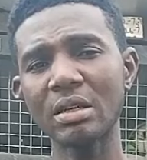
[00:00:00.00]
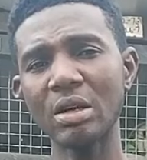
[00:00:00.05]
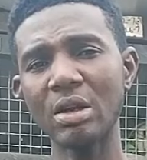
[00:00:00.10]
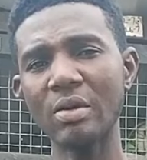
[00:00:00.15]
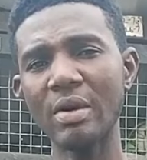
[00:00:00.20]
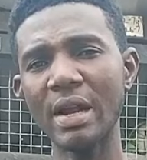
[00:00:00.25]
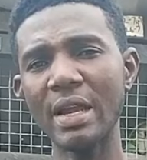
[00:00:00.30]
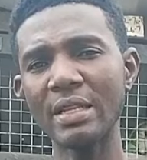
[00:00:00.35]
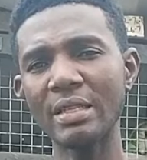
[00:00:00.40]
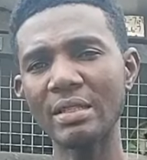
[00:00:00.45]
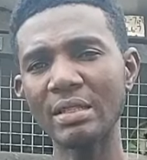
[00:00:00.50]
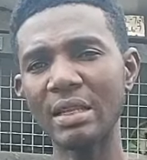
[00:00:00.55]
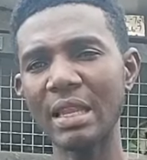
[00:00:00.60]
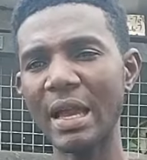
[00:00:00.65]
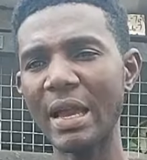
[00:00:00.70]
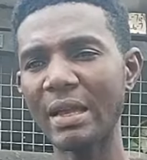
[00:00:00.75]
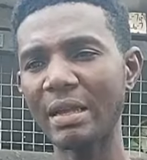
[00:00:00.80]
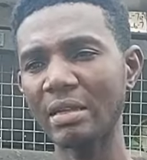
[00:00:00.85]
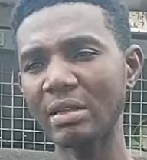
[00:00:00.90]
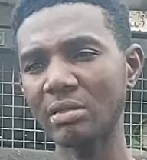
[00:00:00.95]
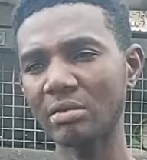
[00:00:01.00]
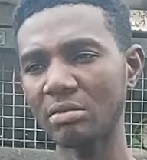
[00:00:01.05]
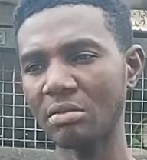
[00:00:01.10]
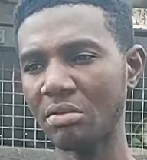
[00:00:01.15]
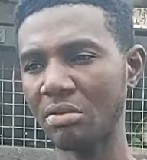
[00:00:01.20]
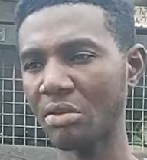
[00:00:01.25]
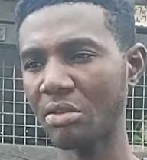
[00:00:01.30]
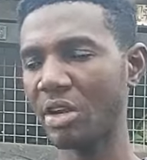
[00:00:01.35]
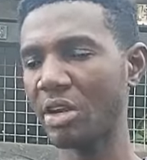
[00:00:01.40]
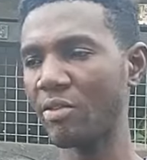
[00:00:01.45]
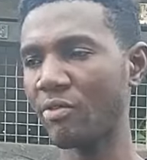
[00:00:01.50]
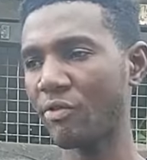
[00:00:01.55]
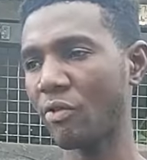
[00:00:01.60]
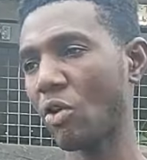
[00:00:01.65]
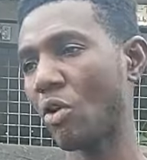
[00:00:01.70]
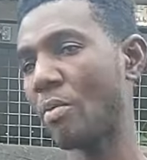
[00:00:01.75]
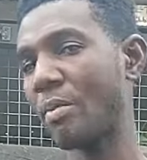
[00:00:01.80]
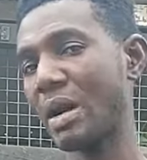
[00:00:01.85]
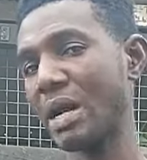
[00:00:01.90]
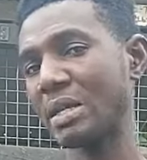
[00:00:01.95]
all right, like three,
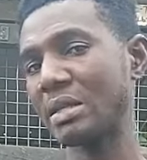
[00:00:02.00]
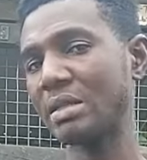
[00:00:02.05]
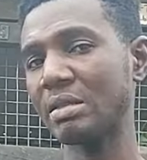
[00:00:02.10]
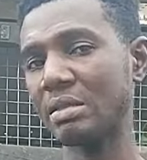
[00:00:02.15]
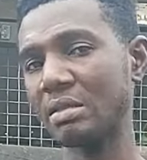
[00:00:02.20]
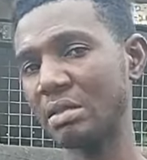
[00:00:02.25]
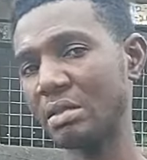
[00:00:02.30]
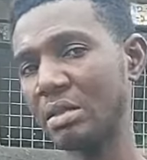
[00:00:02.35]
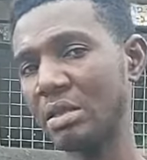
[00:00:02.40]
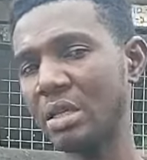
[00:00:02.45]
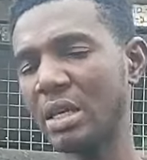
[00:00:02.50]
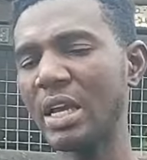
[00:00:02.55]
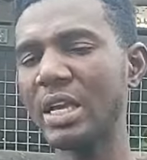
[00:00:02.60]
four months,